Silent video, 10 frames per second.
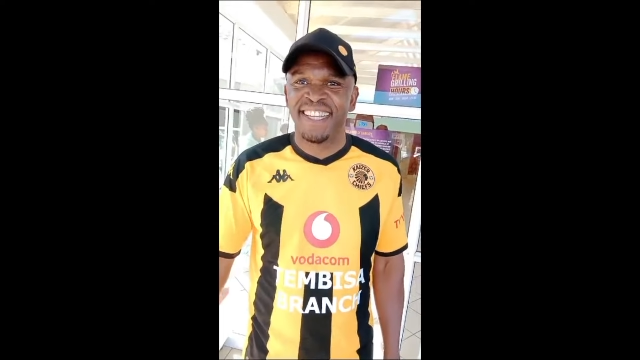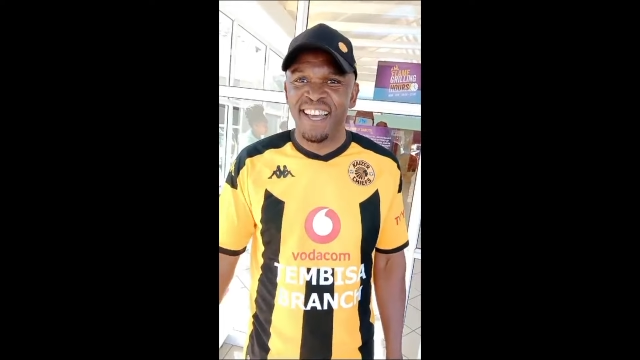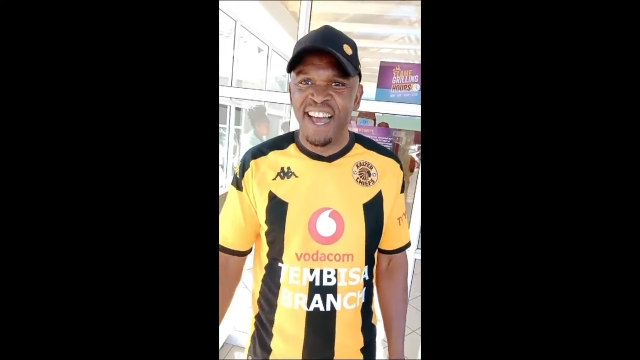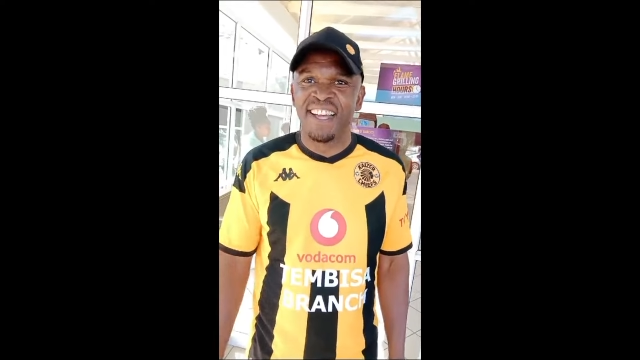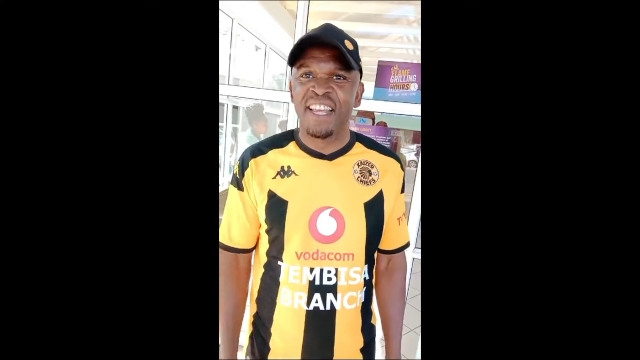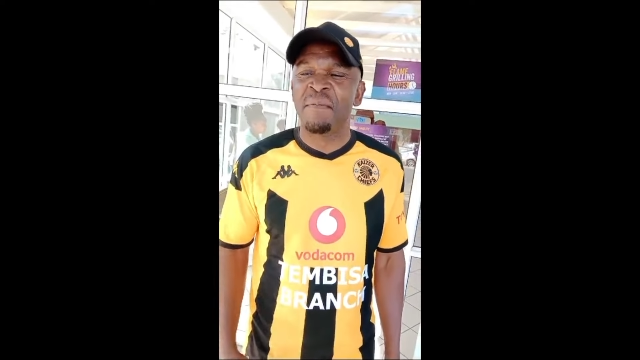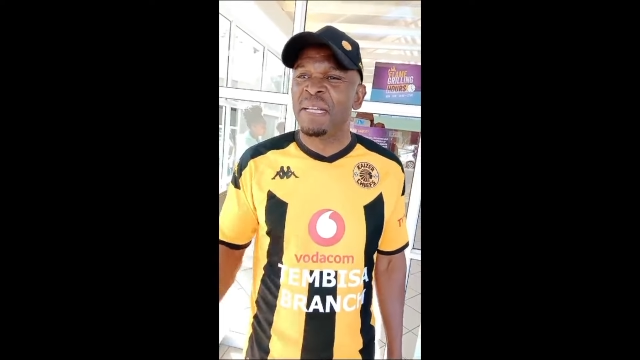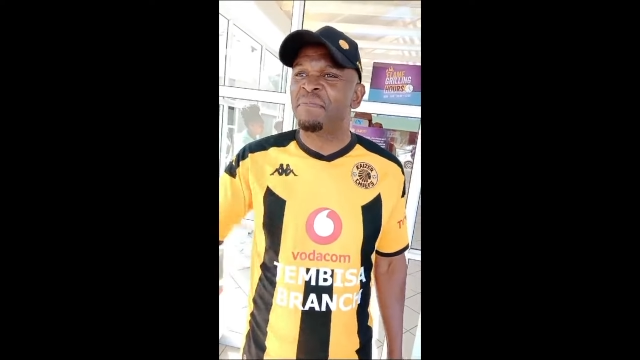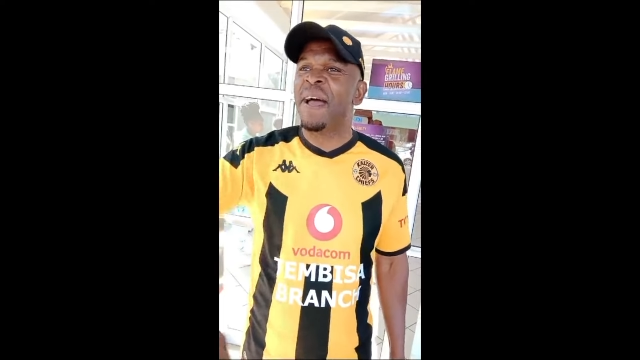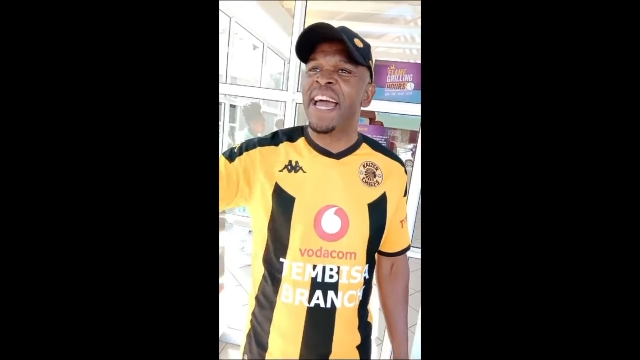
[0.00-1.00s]
Yeah, they
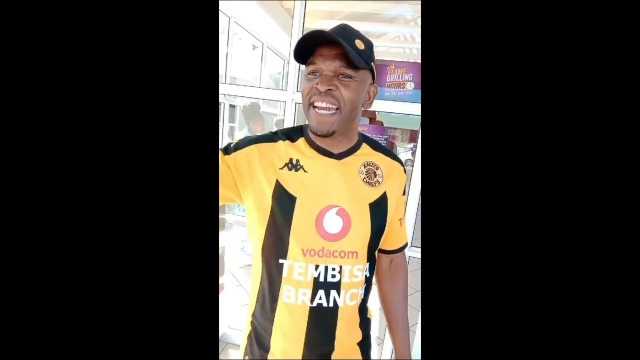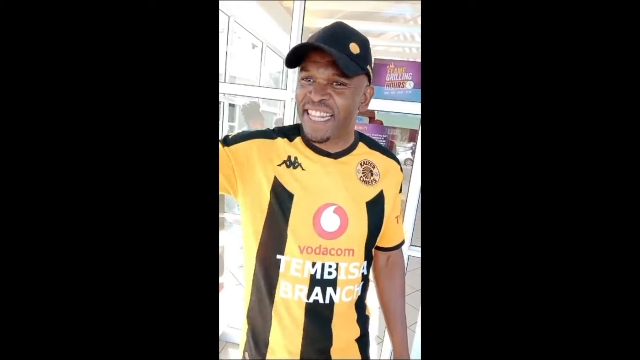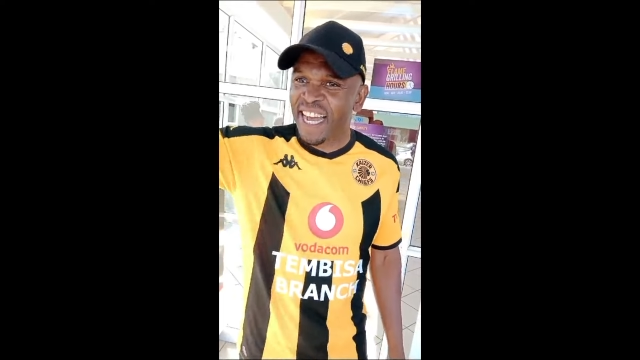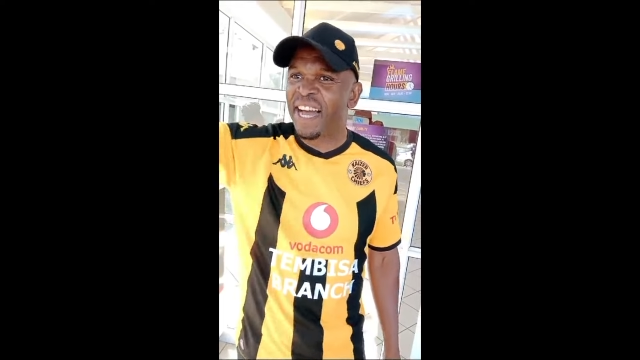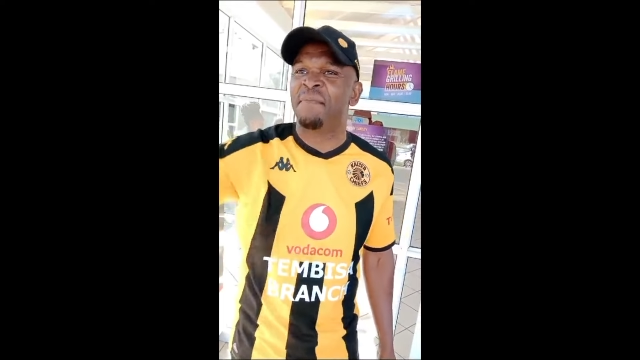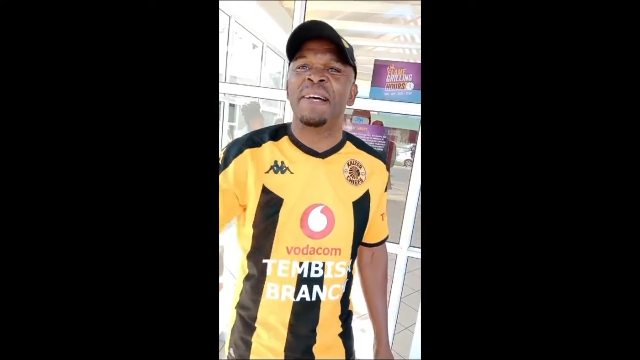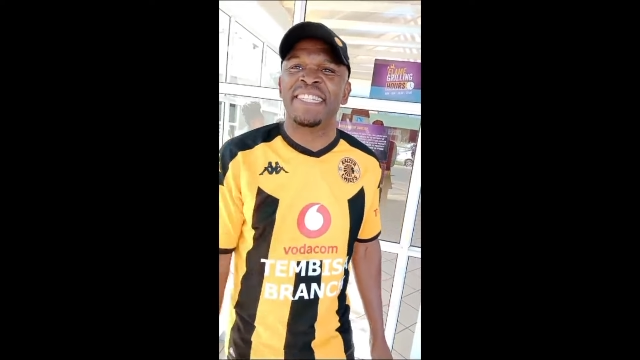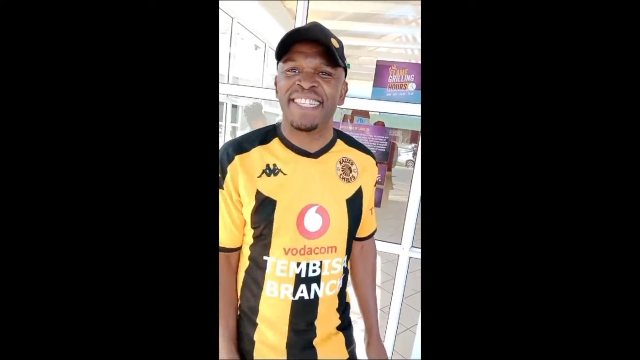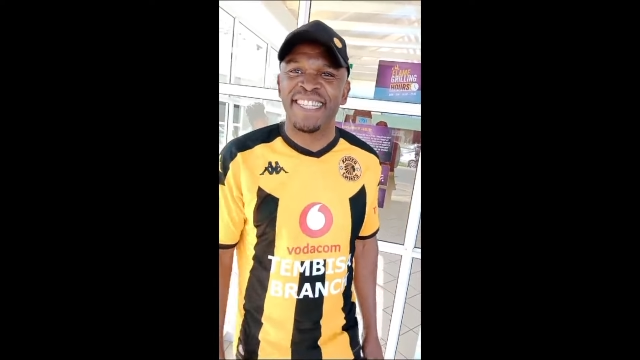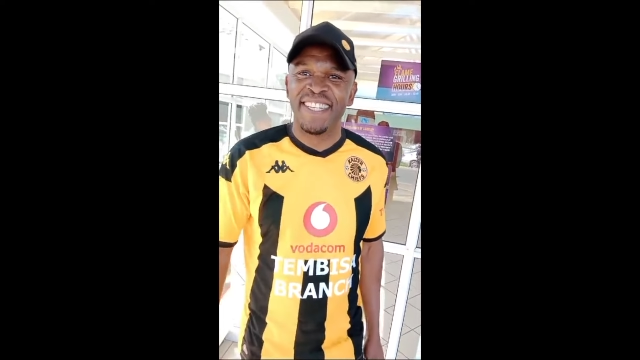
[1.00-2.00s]
must buy another
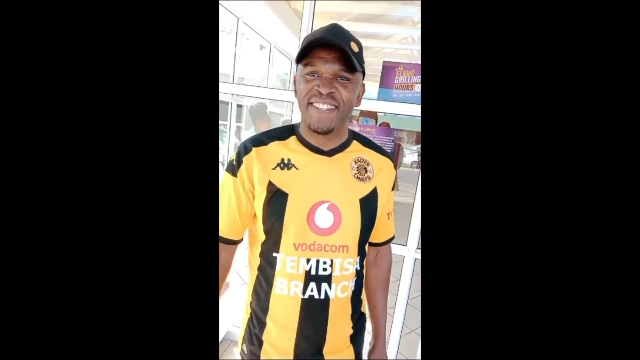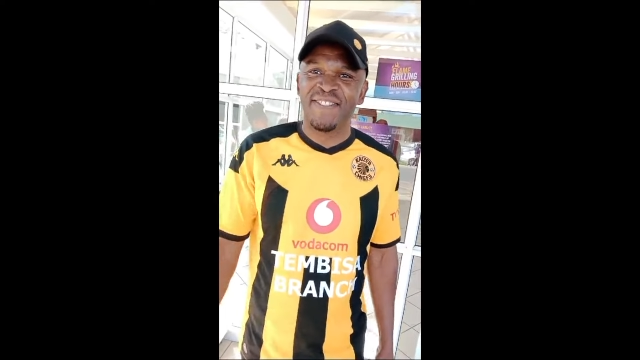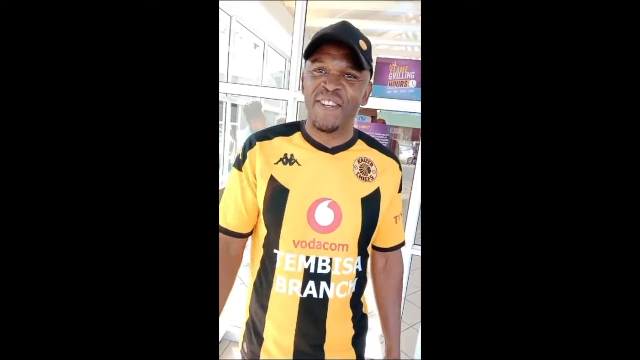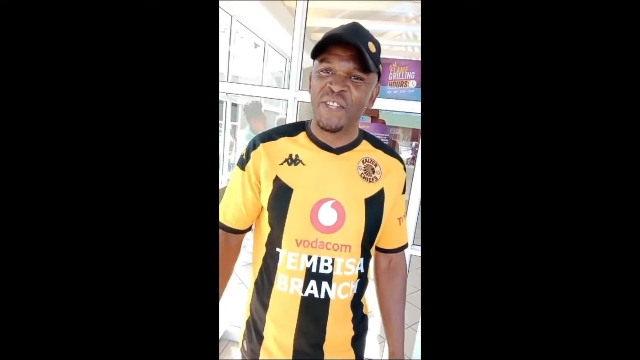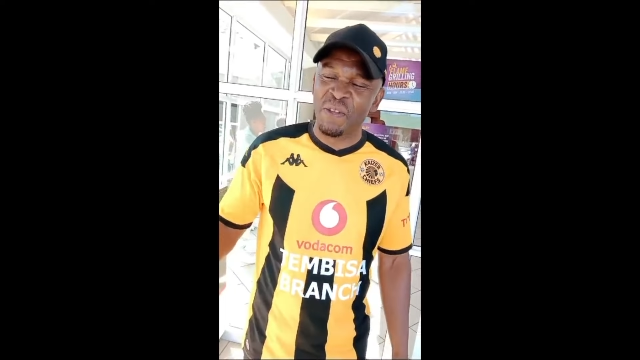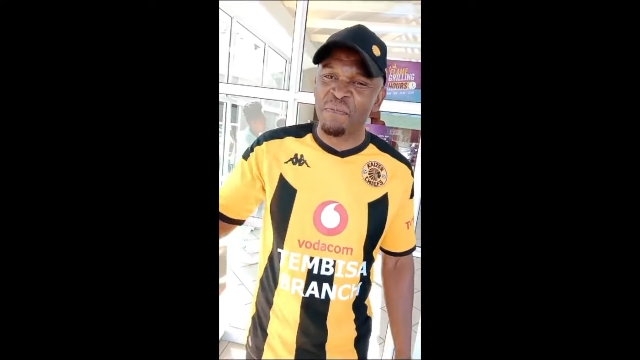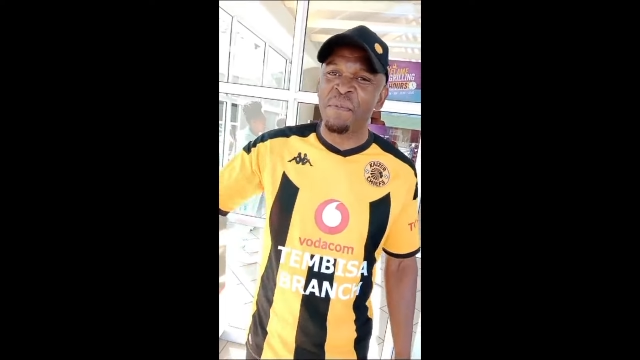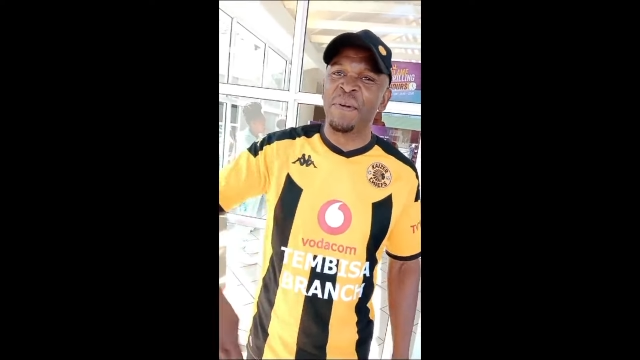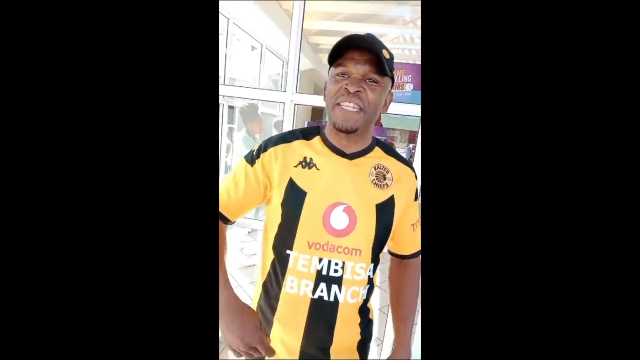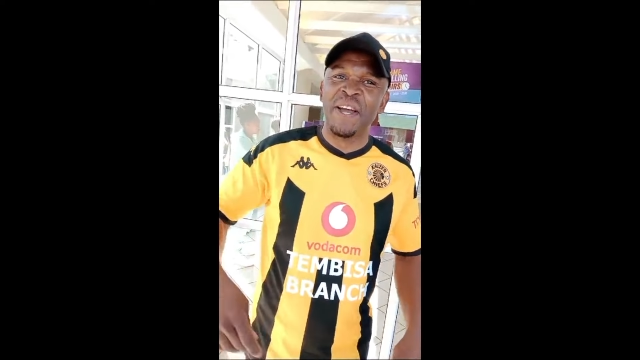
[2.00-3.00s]
Kappas because of
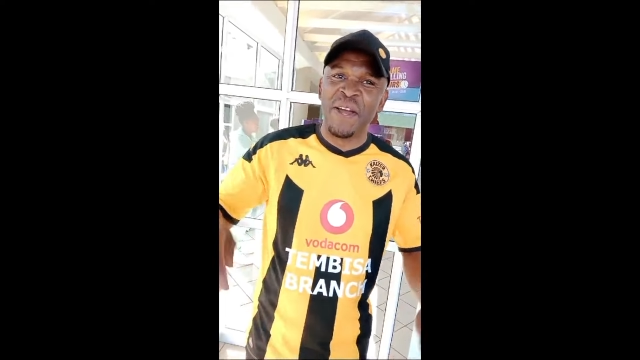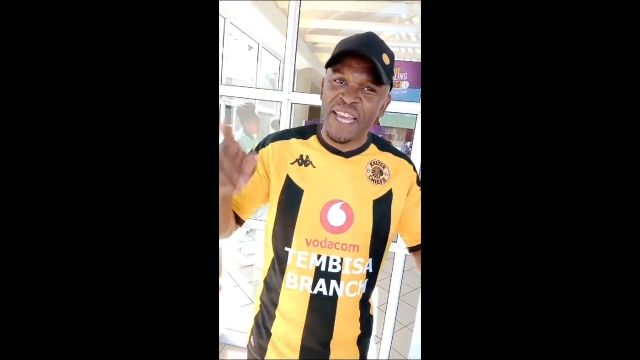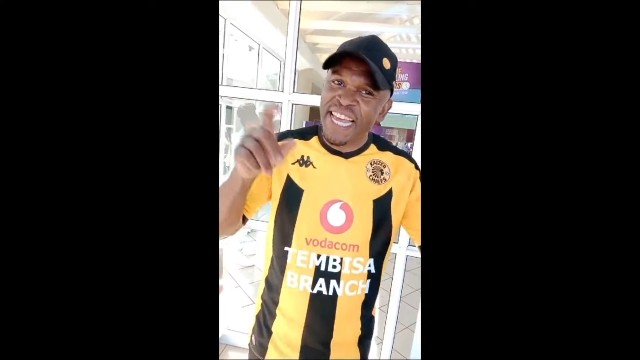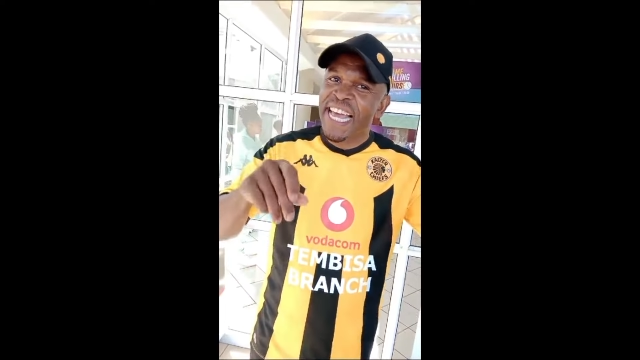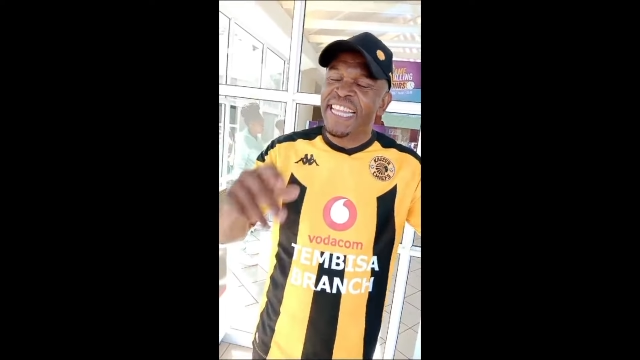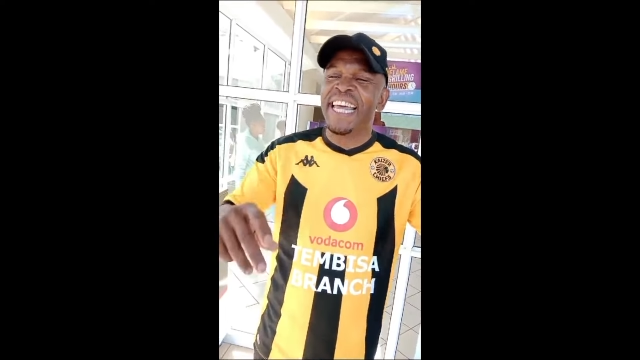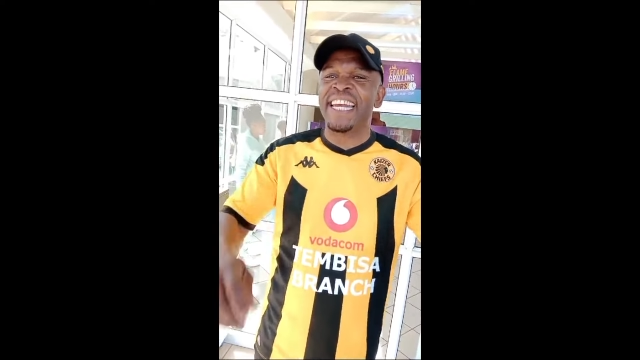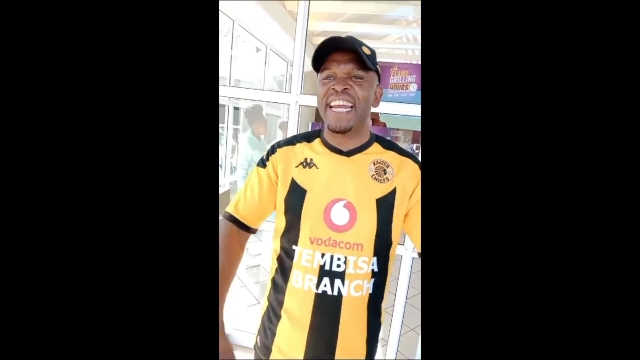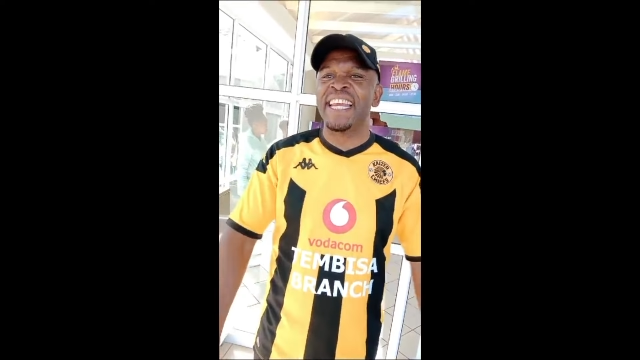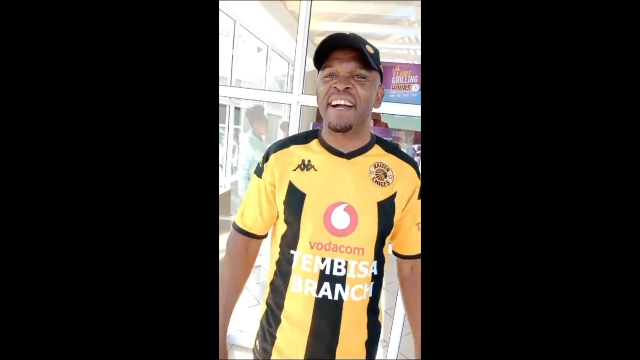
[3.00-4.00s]
people they're
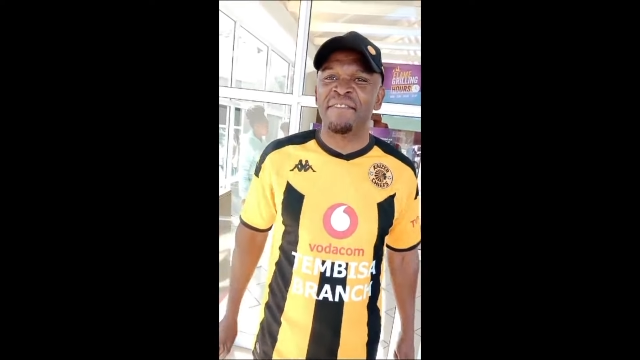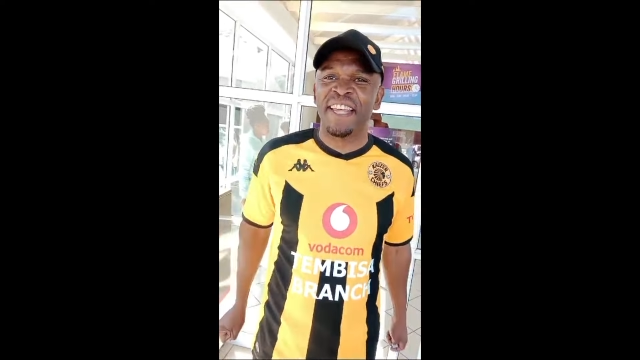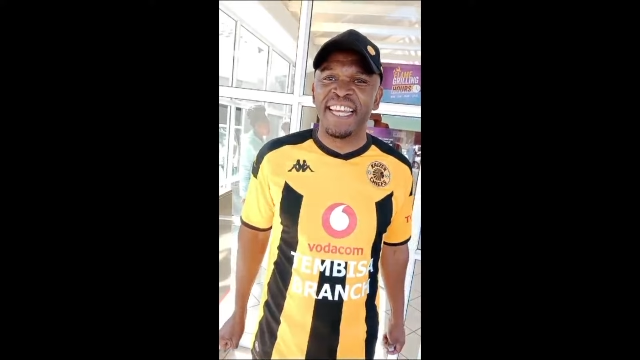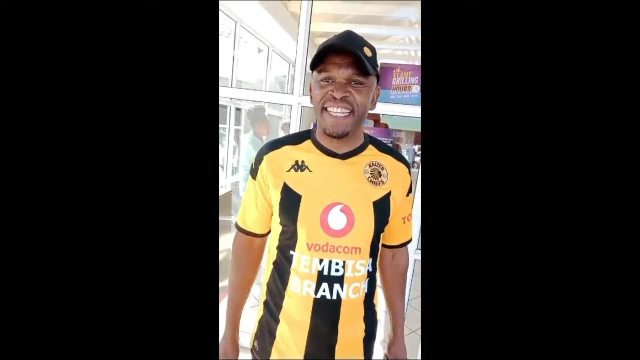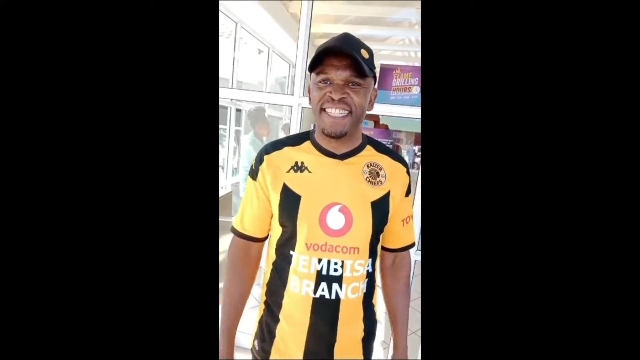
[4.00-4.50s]
running after it.